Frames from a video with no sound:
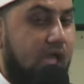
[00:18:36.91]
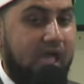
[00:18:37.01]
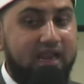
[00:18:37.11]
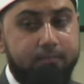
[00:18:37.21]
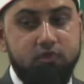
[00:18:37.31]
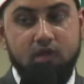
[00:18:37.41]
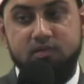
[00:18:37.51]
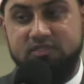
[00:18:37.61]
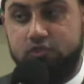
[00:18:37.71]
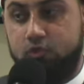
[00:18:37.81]
And Abdullah
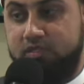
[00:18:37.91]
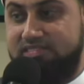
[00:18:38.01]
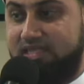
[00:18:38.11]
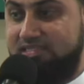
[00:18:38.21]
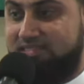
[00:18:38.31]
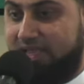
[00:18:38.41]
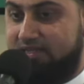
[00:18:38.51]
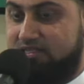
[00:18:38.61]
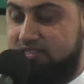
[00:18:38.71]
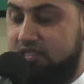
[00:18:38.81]
bin Mas'ud, he says
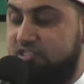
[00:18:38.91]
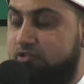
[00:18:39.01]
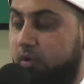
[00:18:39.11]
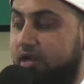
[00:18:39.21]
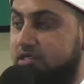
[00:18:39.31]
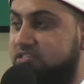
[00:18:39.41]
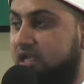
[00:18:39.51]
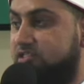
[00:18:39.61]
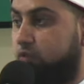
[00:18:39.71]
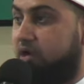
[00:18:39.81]
that, he swears,
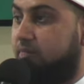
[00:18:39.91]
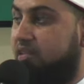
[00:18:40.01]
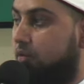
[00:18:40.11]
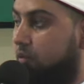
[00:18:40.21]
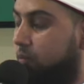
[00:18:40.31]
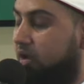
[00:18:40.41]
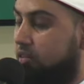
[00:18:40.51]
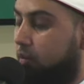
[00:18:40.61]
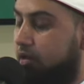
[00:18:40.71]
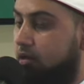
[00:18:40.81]
I swear by the, by
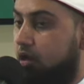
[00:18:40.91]
the one